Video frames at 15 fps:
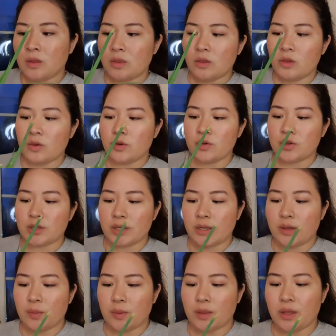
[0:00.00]

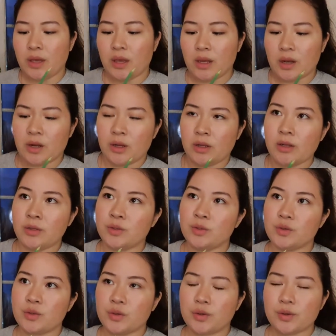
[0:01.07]
Usually within
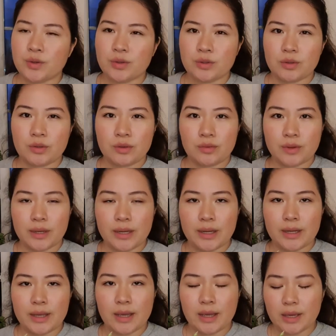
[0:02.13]
2 to 3
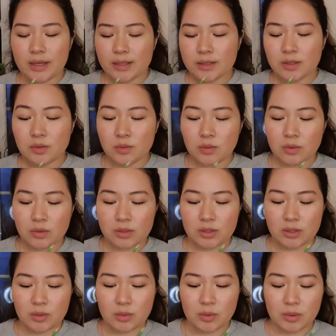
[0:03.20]
days the
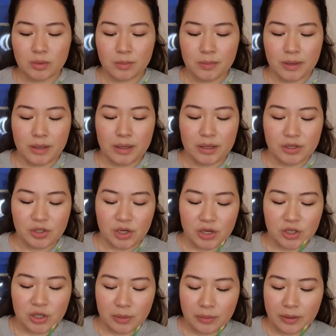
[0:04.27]
water will be
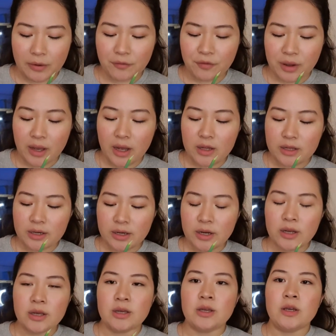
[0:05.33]
change a bit of a color.
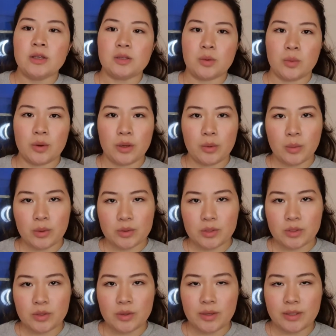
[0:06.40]
So what you want to
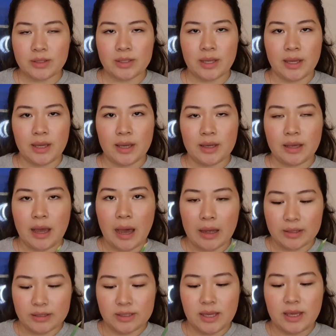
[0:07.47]
do is
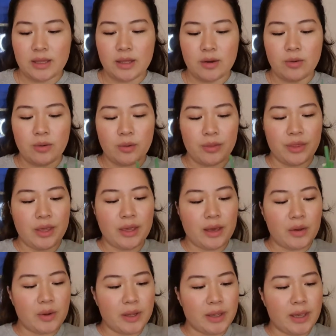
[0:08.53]
take the whole thing
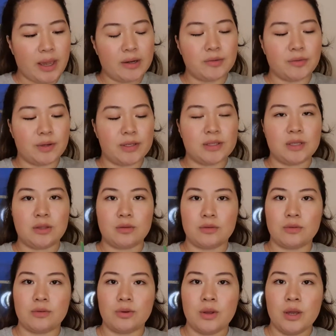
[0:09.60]
out again, rinse it
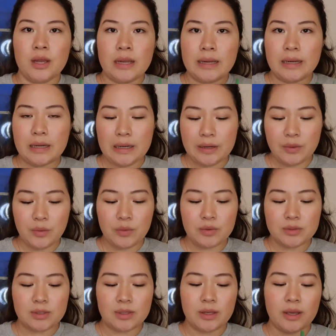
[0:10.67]
through clean
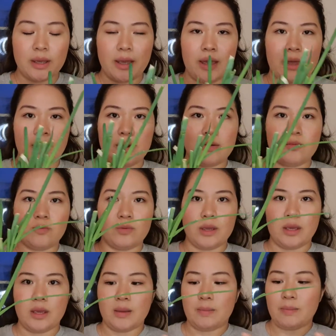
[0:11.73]
water, and
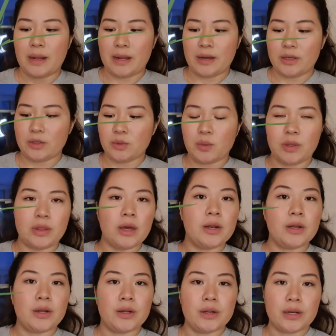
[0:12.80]
replenish with
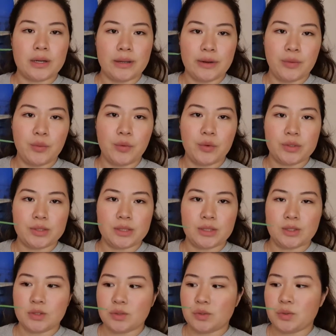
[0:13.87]
another clean water
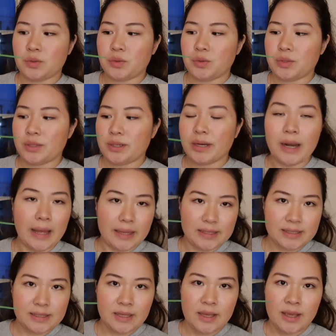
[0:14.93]
to the glass.